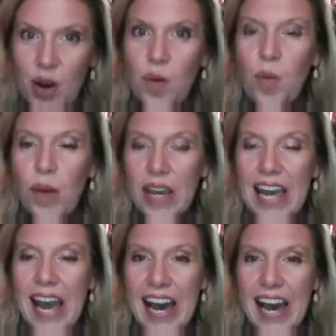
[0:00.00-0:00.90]
we
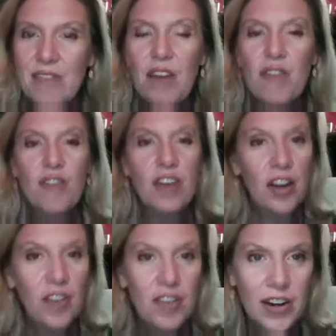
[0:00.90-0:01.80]
have a
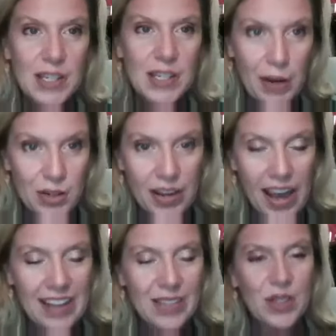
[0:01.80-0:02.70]
very, very special
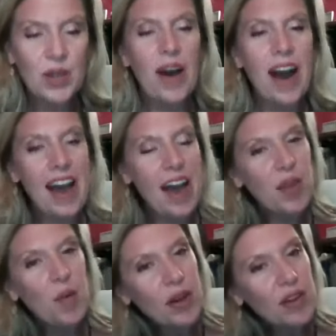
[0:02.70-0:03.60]
guest who I
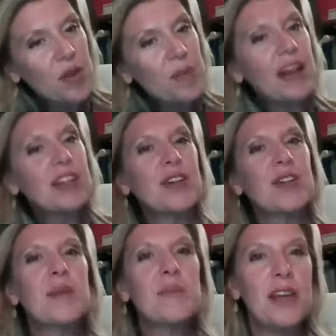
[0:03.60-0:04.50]
had the wonderful pleasure
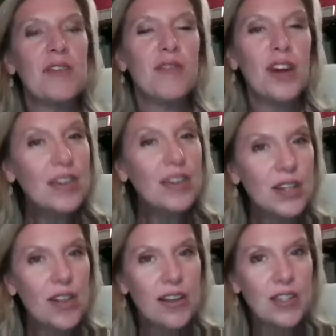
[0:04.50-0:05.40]
to meet first
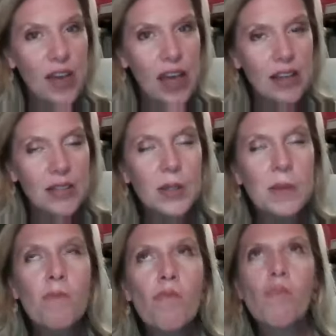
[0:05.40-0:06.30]
in Las
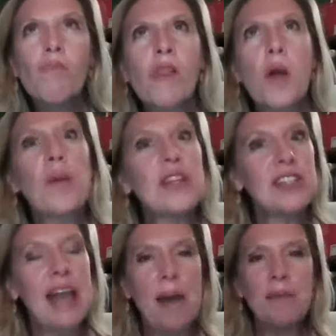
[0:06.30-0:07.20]
Vegas. We
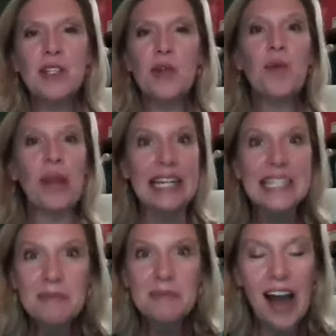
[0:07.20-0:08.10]
just happened to
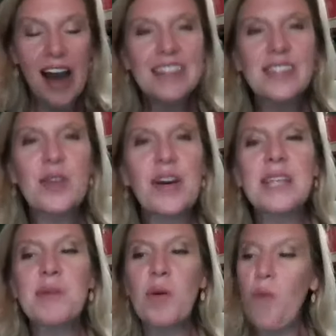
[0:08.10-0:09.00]
randomly, honestly, you
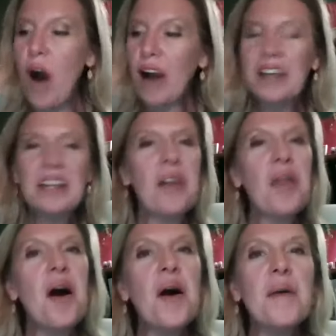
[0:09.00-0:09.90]
guys, be walking down
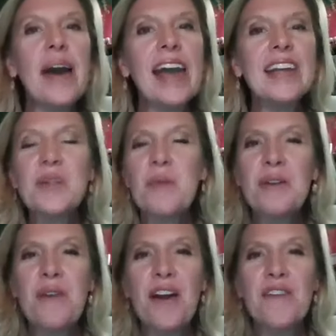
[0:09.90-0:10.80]
the hallway to one
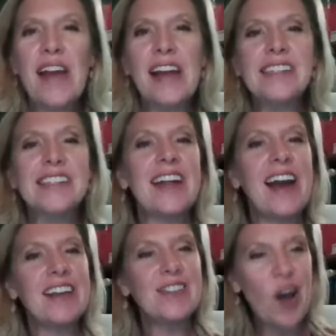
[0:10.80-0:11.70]
of our events, and
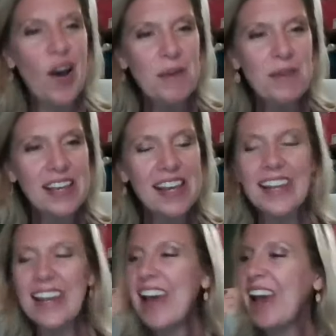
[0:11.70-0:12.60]
I saw Emily and